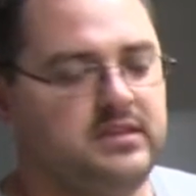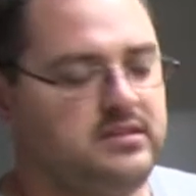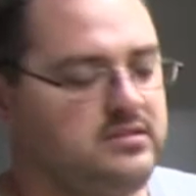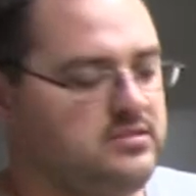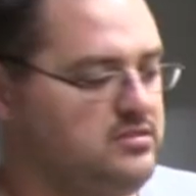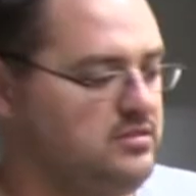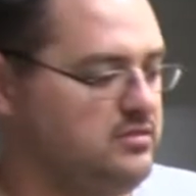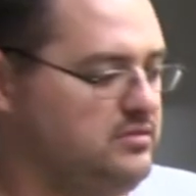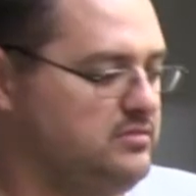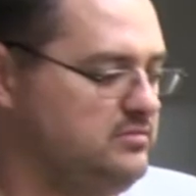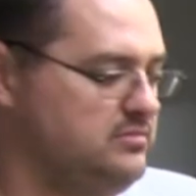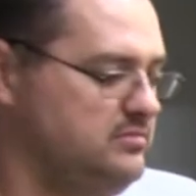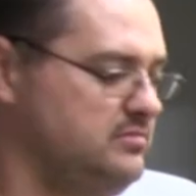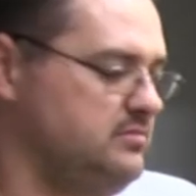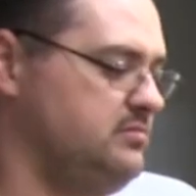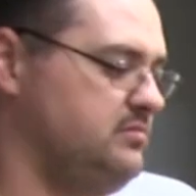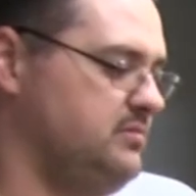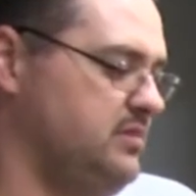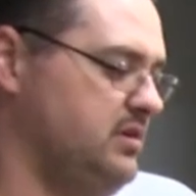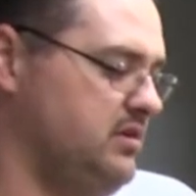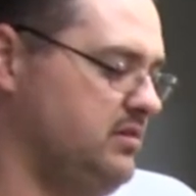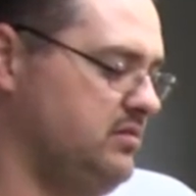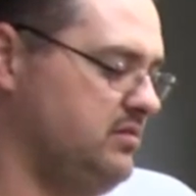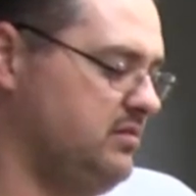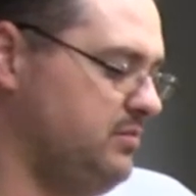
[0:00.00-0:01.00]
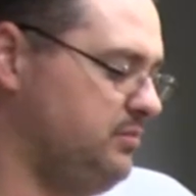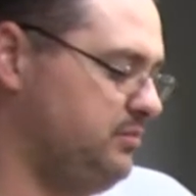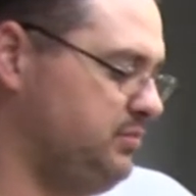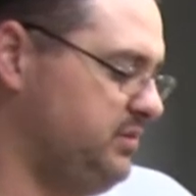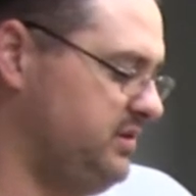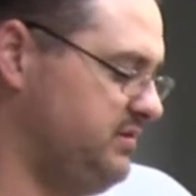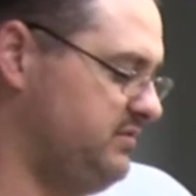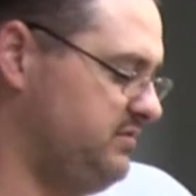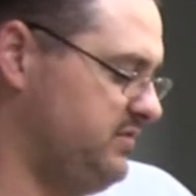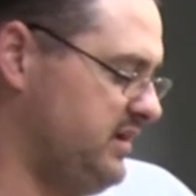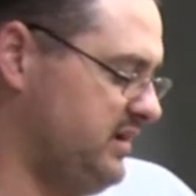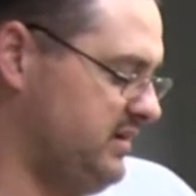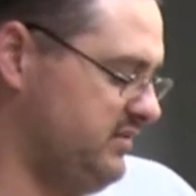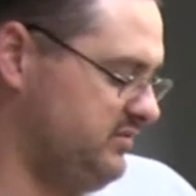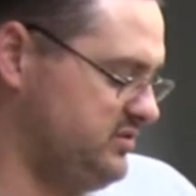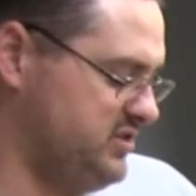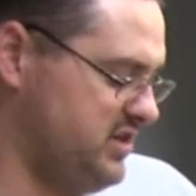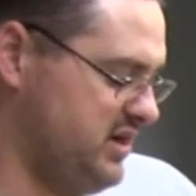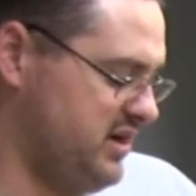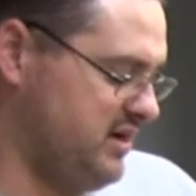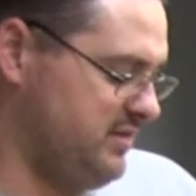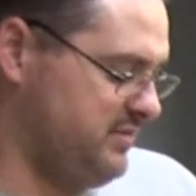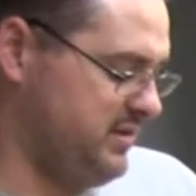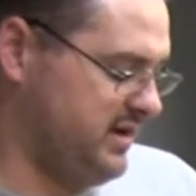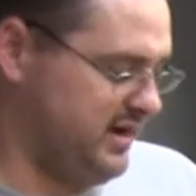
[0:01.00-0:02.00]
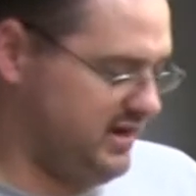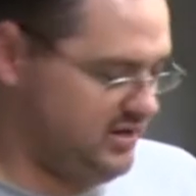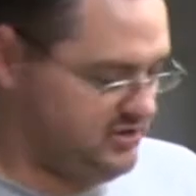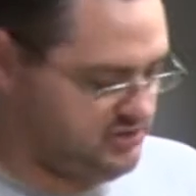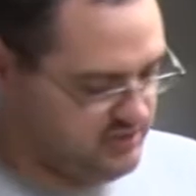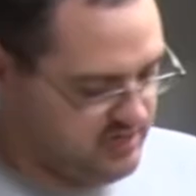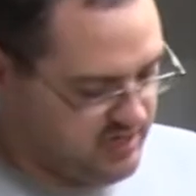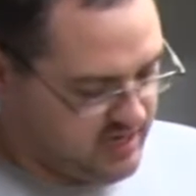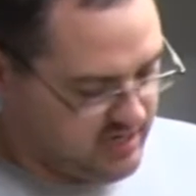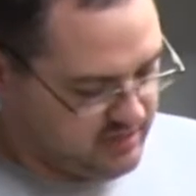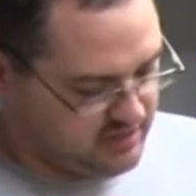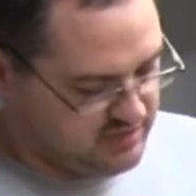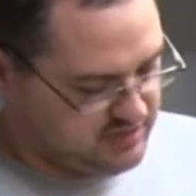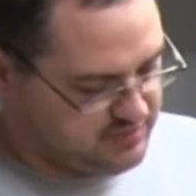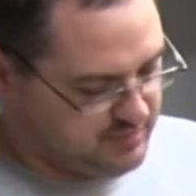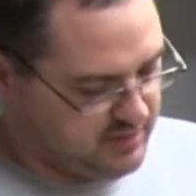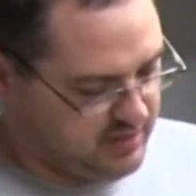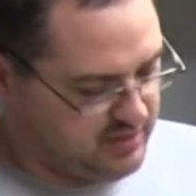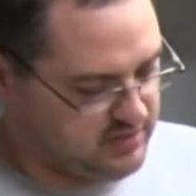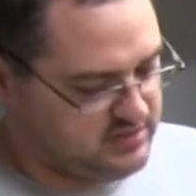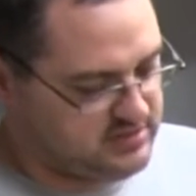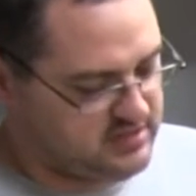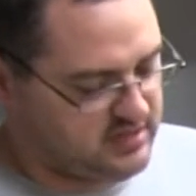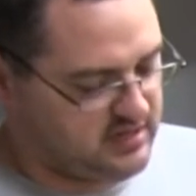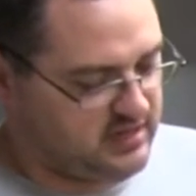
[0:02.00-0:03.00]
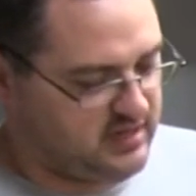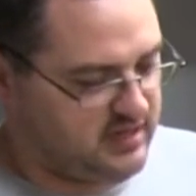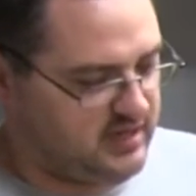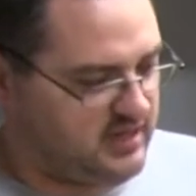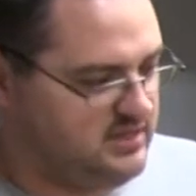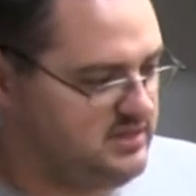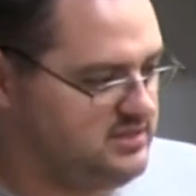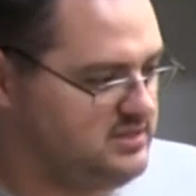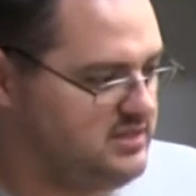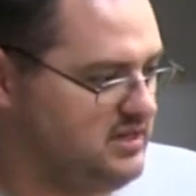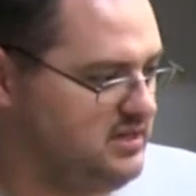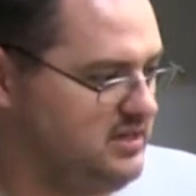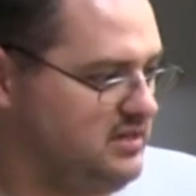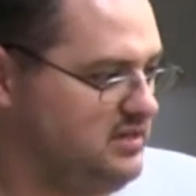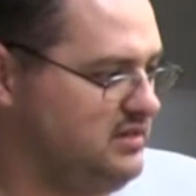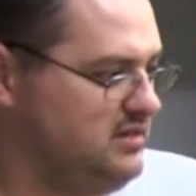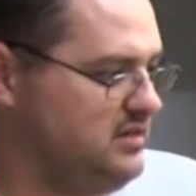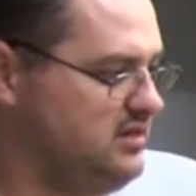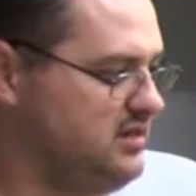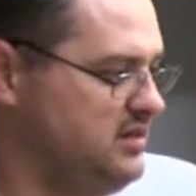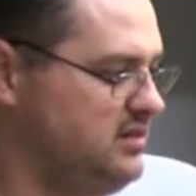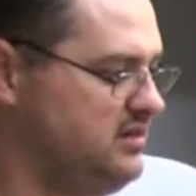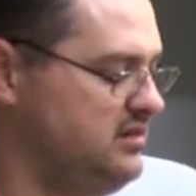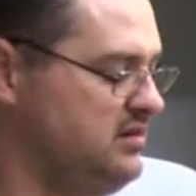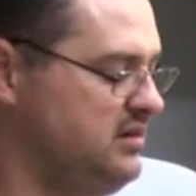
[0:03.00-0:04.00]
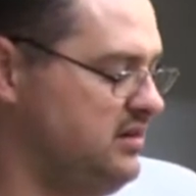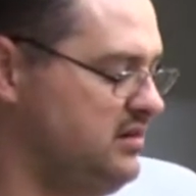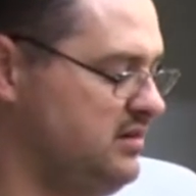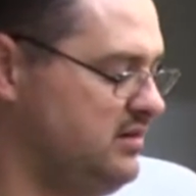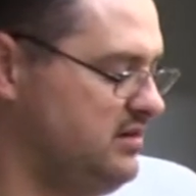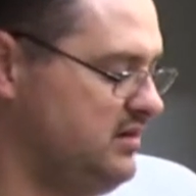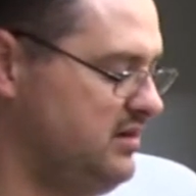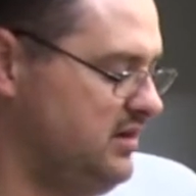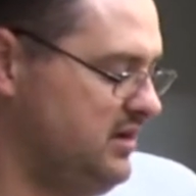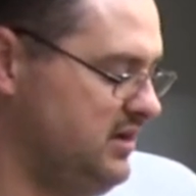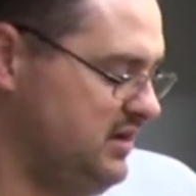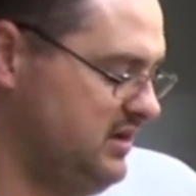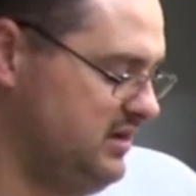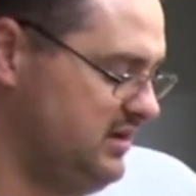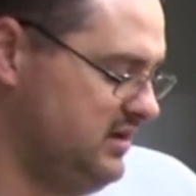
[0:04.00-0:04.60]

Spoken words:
So, complete valve job. I actually had a spare set of heads kicking here.